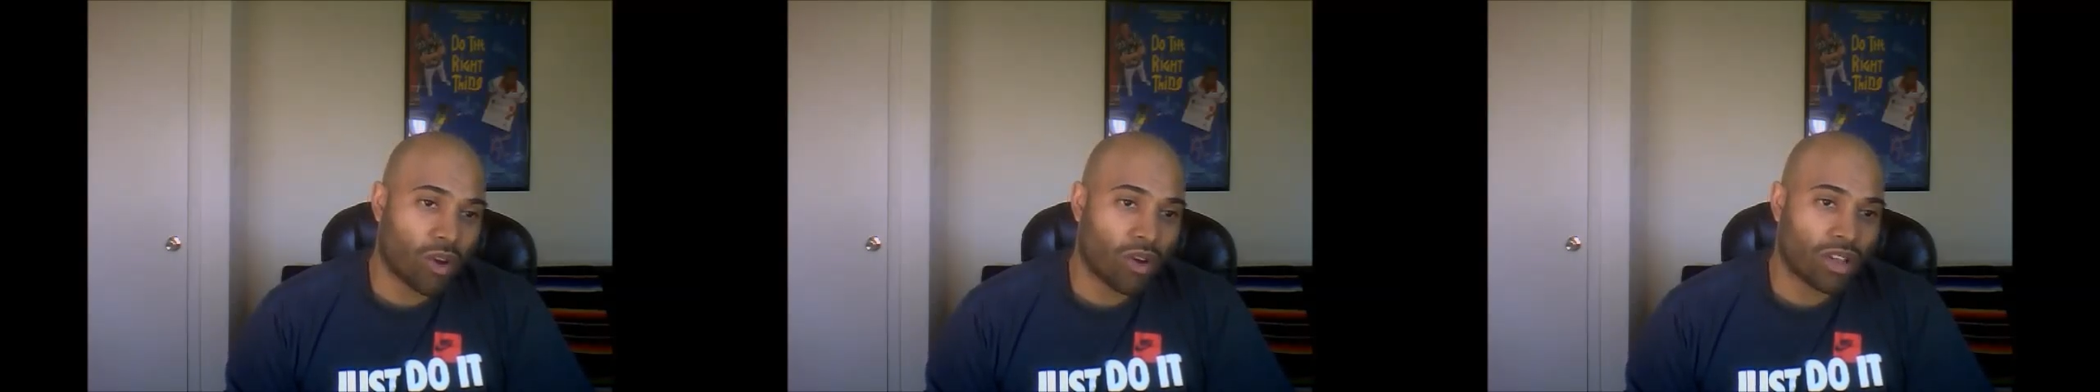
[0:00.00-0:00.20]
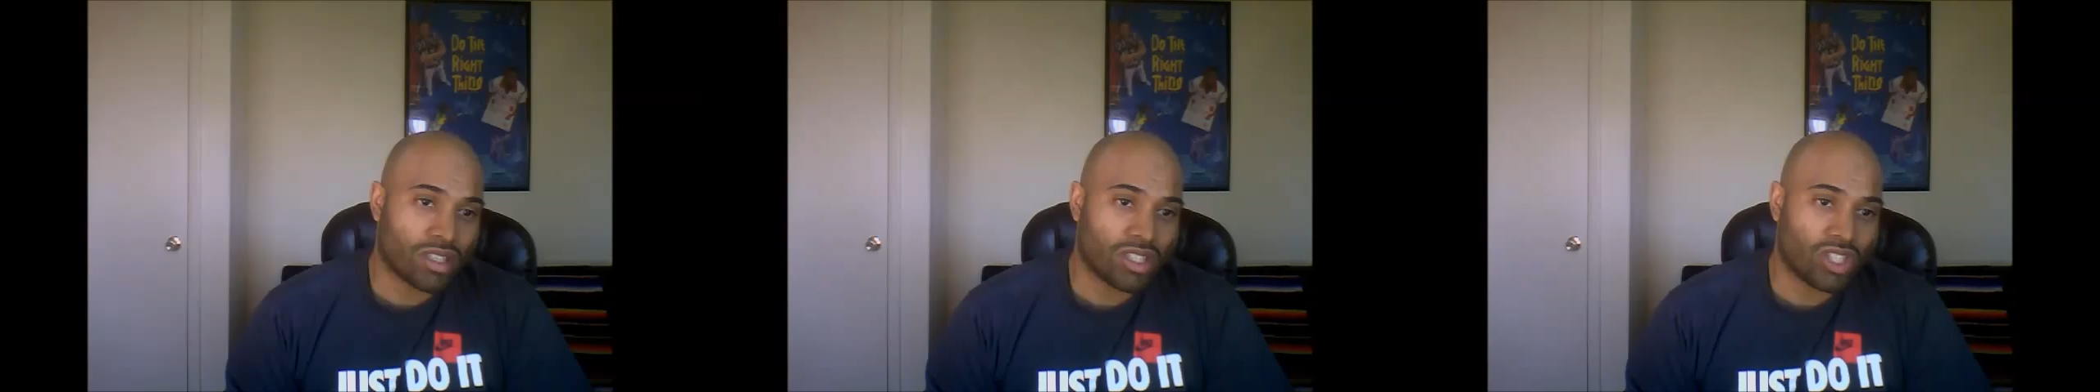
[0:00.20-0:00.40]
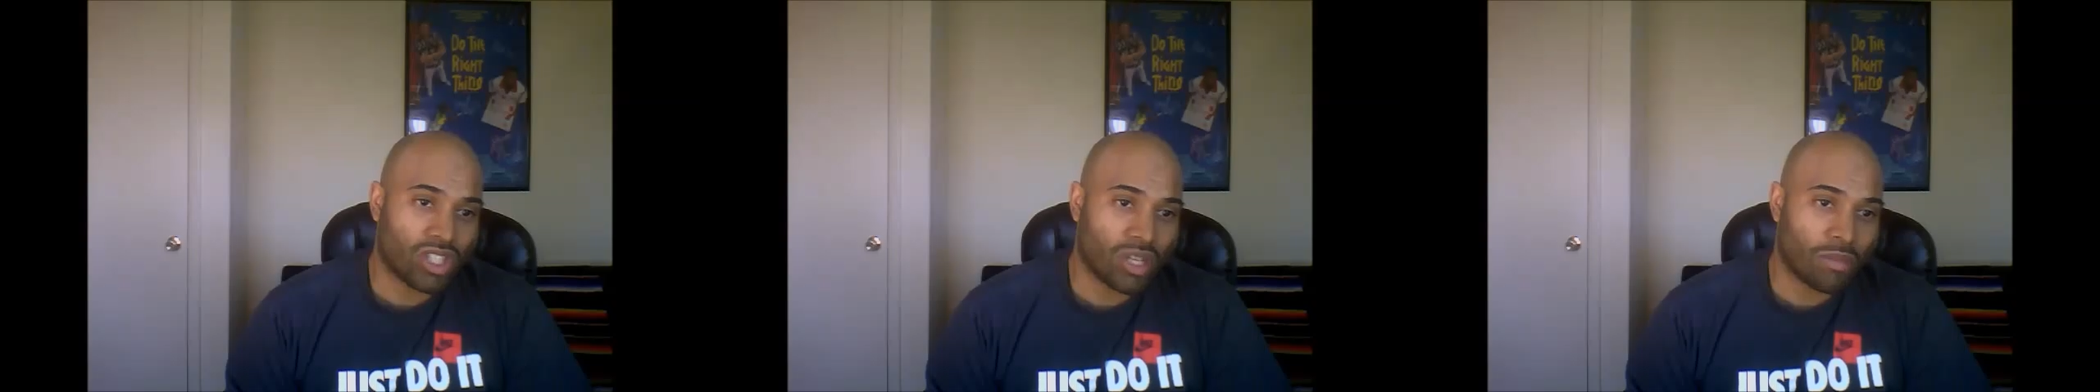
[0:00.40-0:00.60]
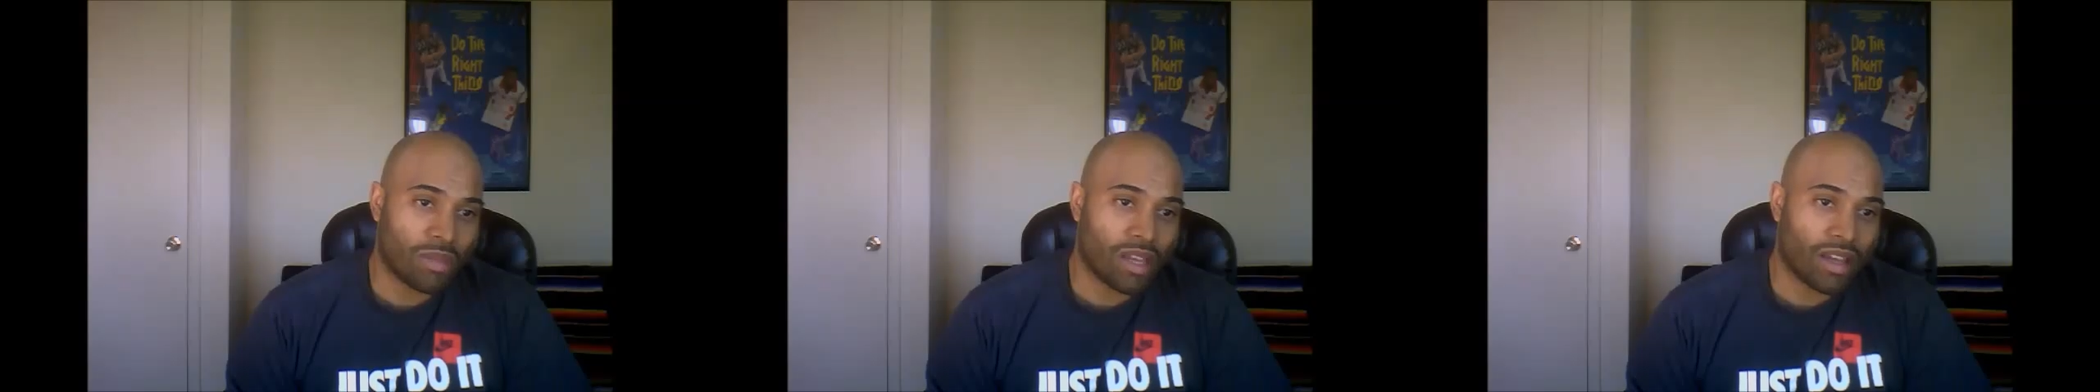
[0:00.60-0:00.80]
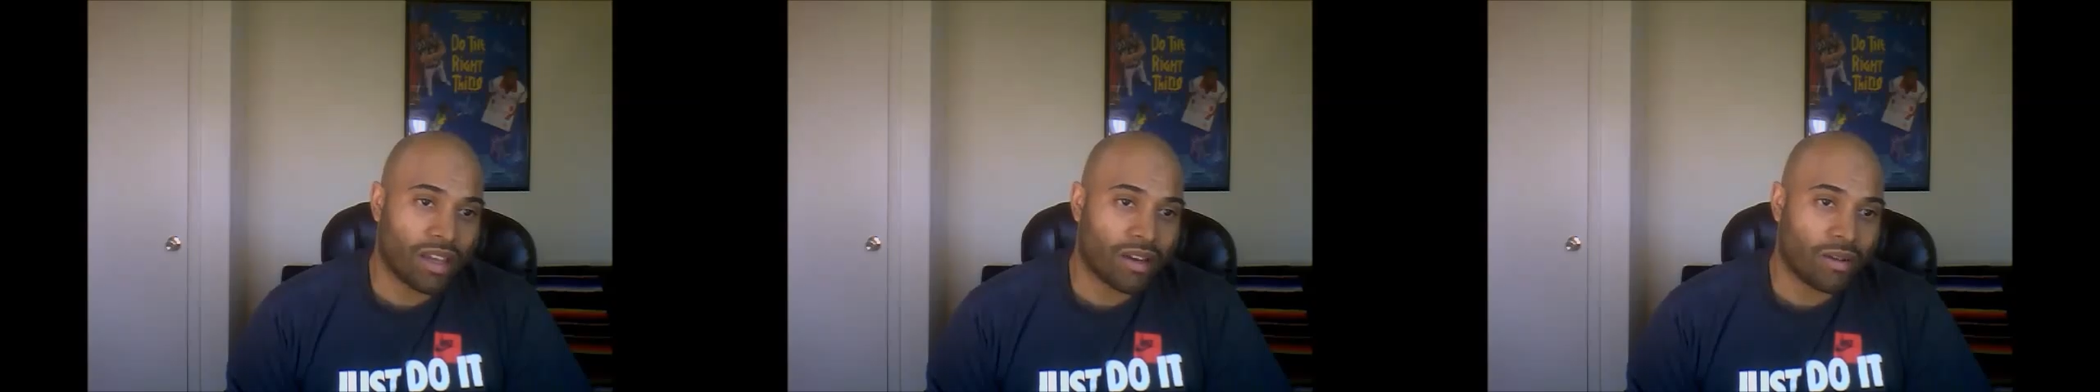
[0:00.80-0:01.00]
cost to ship
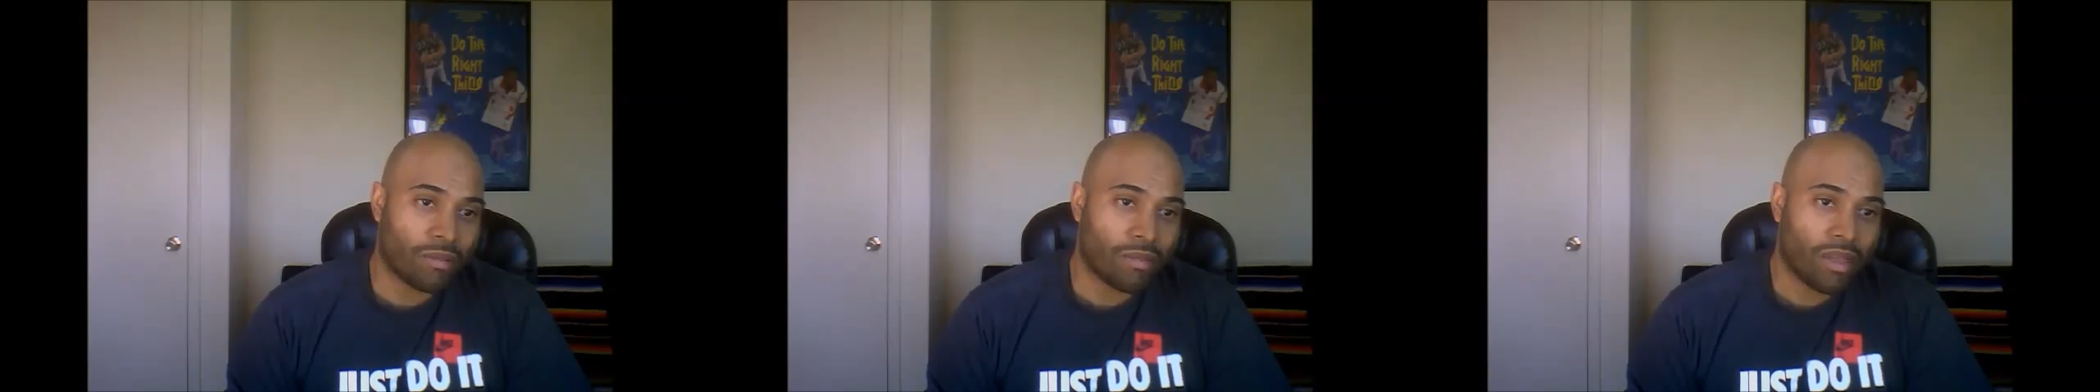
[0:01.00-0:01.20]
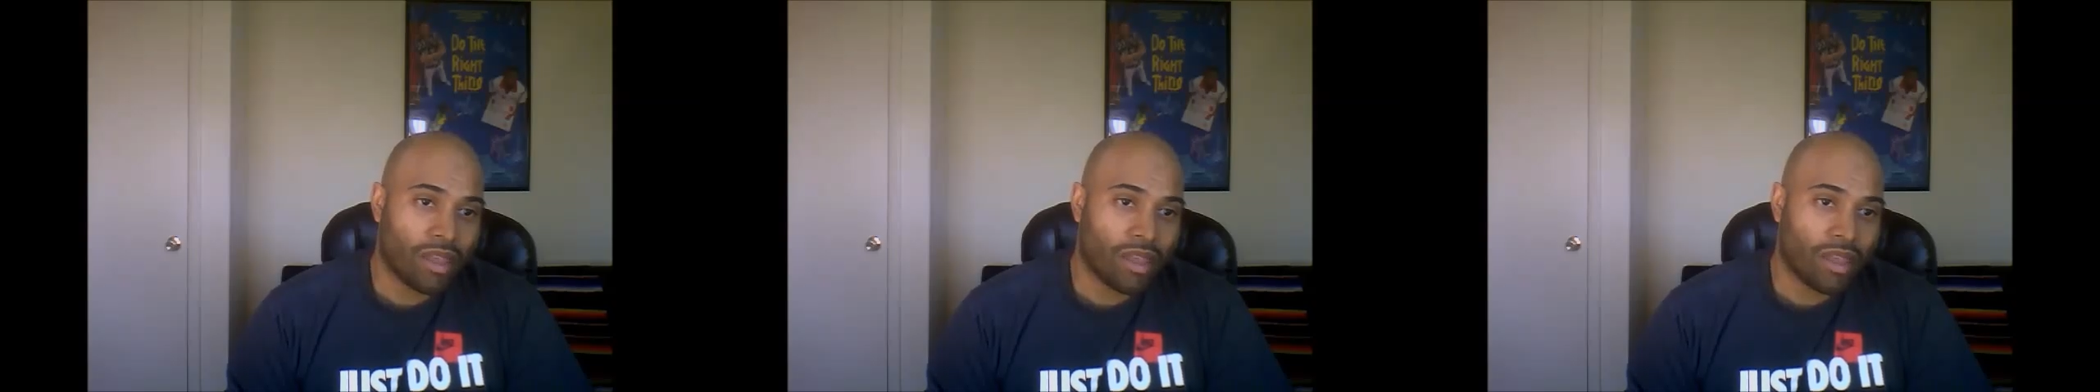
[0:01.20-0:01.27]
the item,